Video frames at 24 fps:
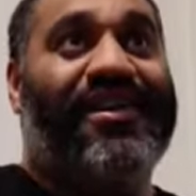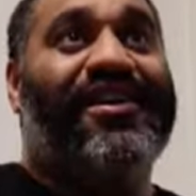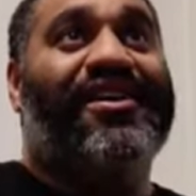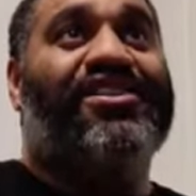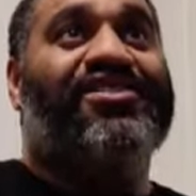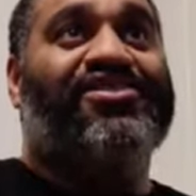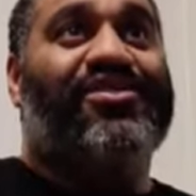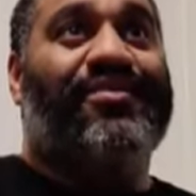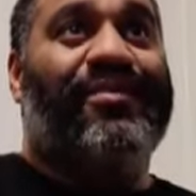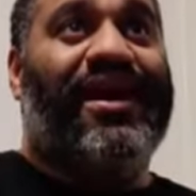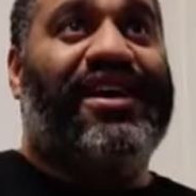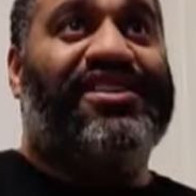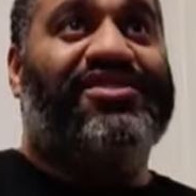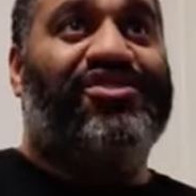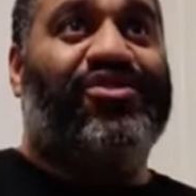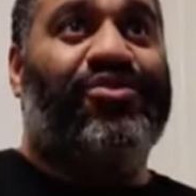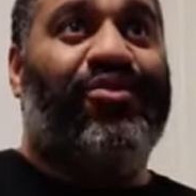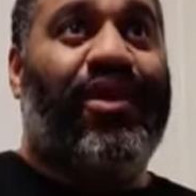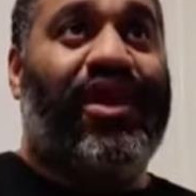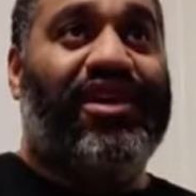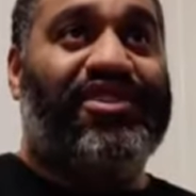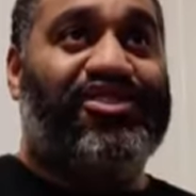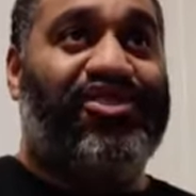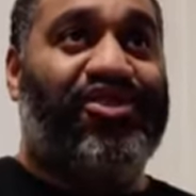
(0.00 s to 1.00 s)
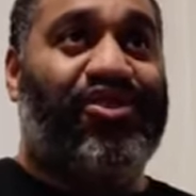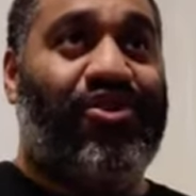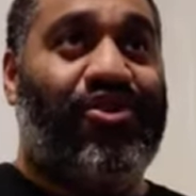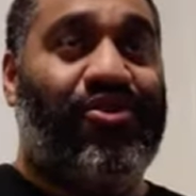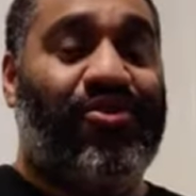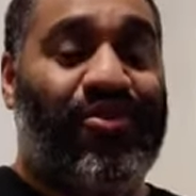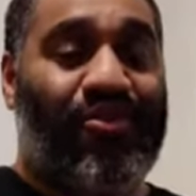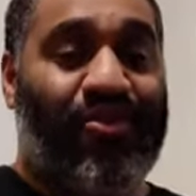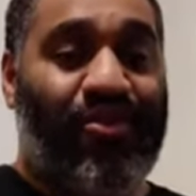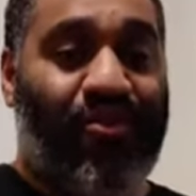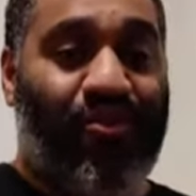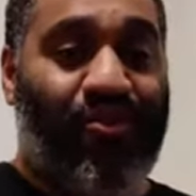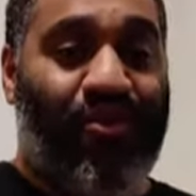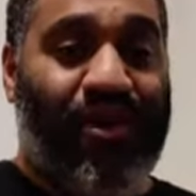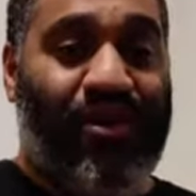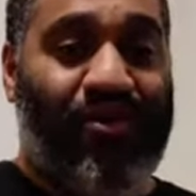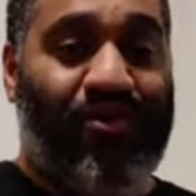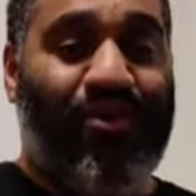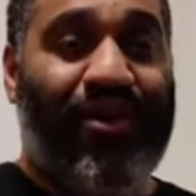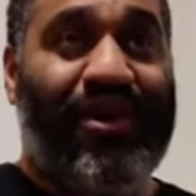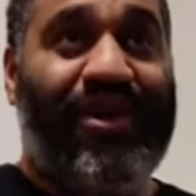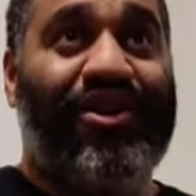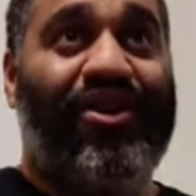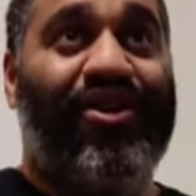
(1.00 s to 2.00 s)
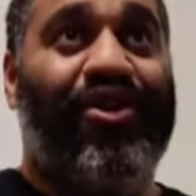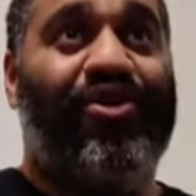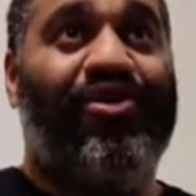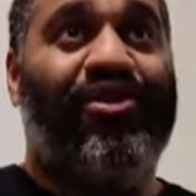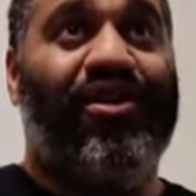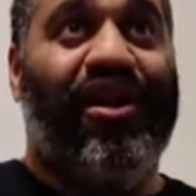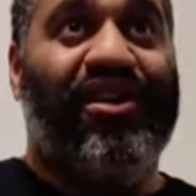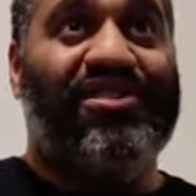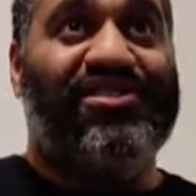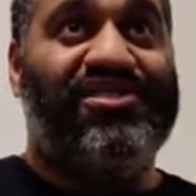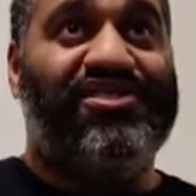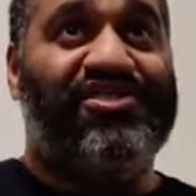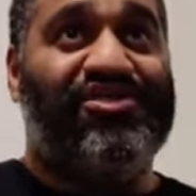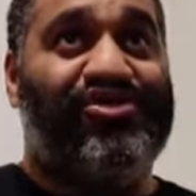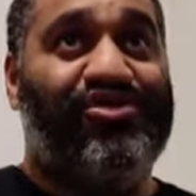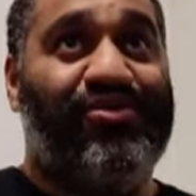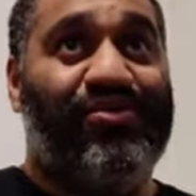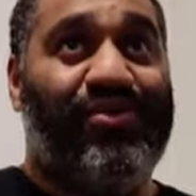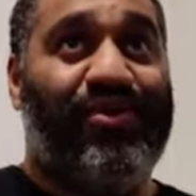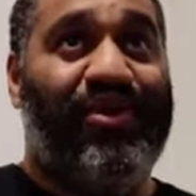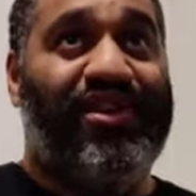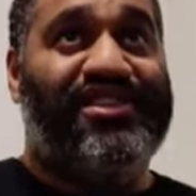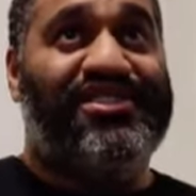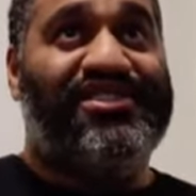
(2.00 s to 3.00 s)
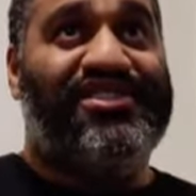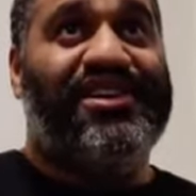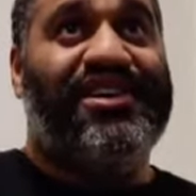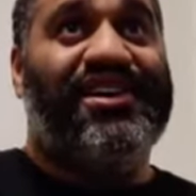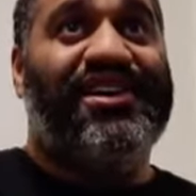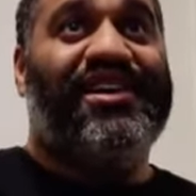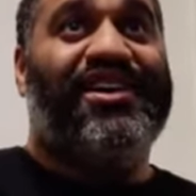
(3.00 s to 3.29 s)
So Master Wato, one win, no losses, 2 points.